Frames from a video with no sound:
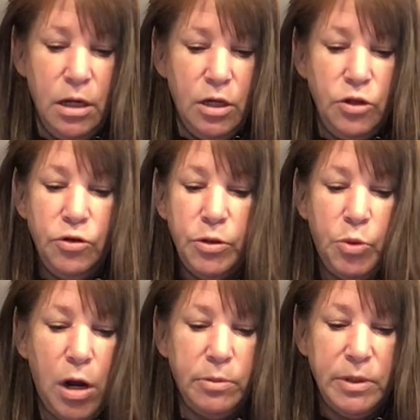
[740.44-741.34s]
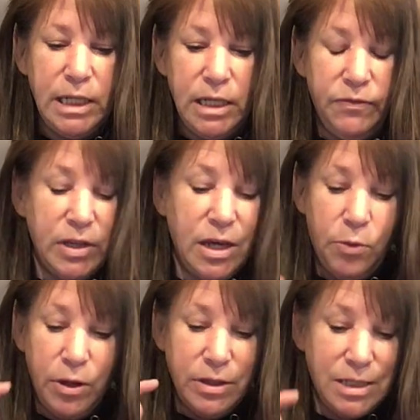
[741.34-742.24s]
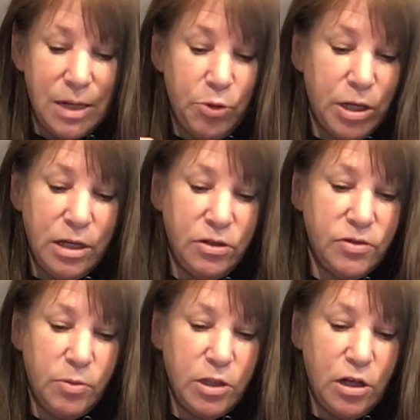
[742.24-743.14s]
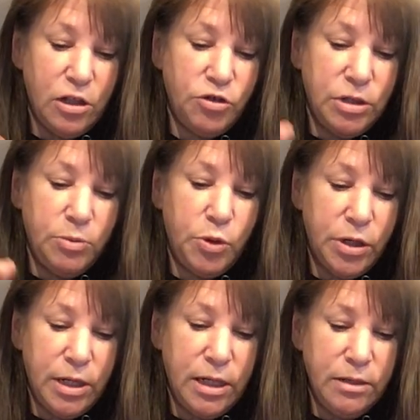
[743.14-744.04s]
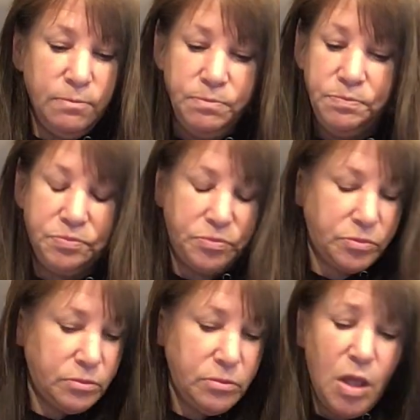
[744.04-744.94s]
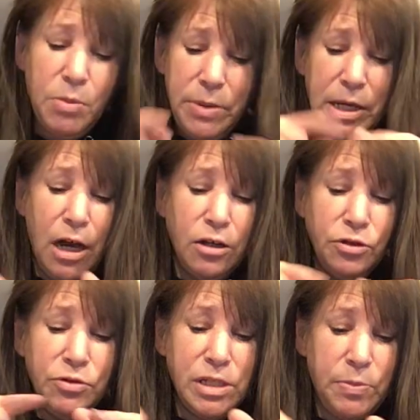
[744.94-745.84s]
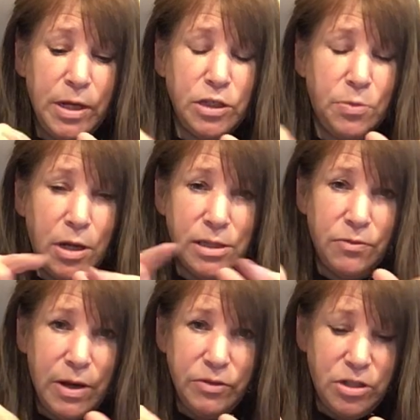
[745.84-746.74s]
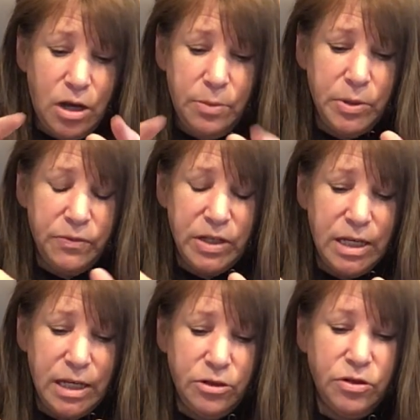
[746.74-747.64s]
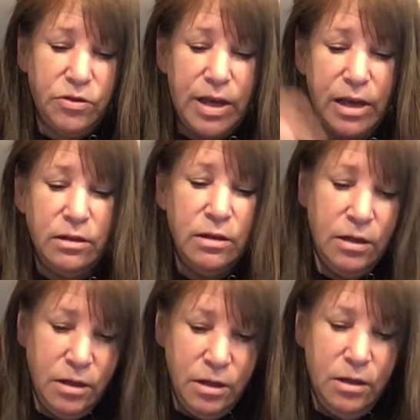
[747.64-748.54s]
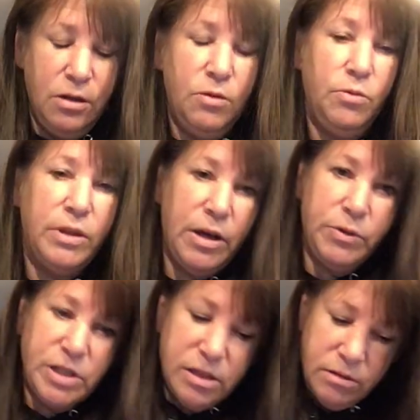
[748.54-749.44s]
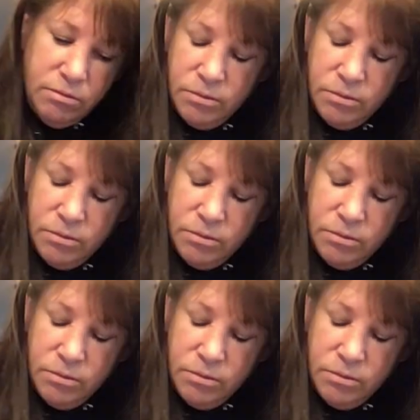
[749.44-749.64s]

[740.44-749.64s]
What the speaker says: You could probably even get one of the taper candles from the Dollar Tree and put it in. Maybe hot glue the Spanish moss around the top of the candle so that when that one's